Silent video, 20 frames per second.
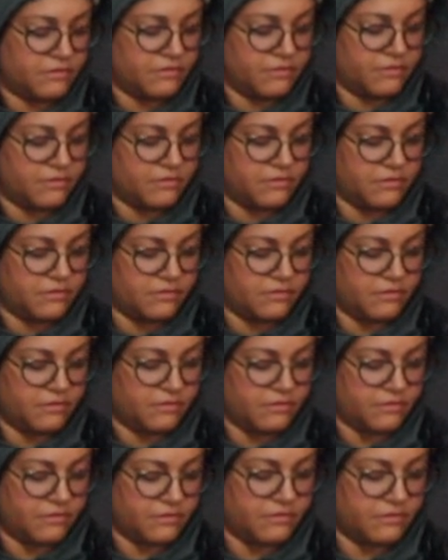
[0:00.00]

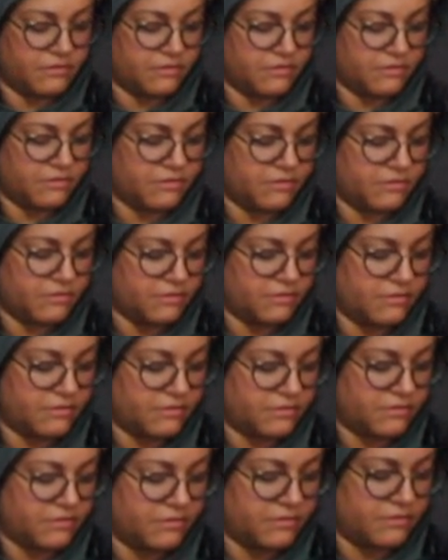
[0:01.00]

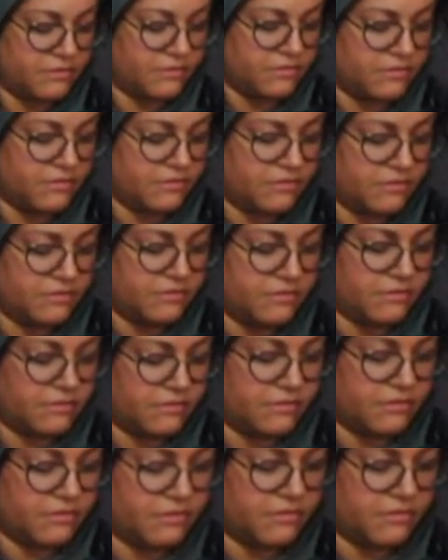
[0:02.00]
The person shown says nothing.